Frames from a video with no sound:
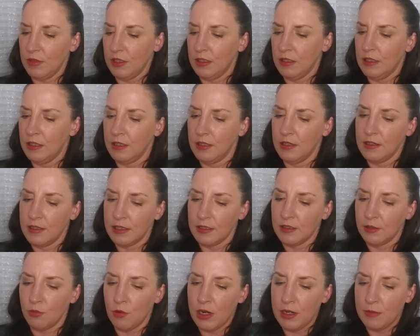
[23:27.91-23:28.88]

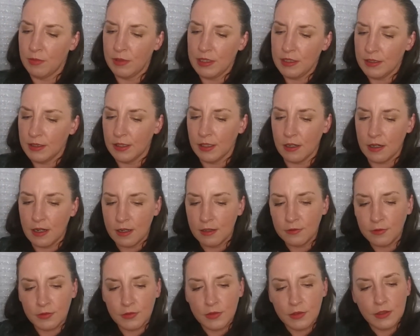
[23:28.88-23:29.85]
Let's wipe these
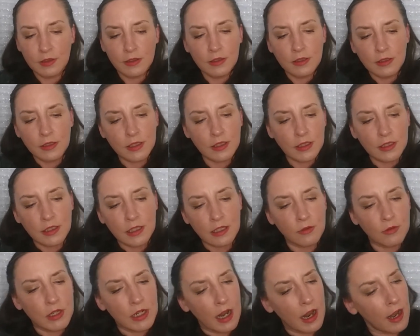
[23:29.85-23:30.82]
off and see
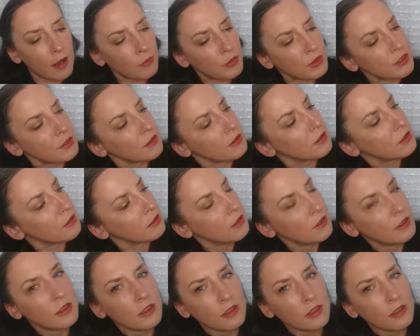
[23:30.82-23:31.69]
what happens.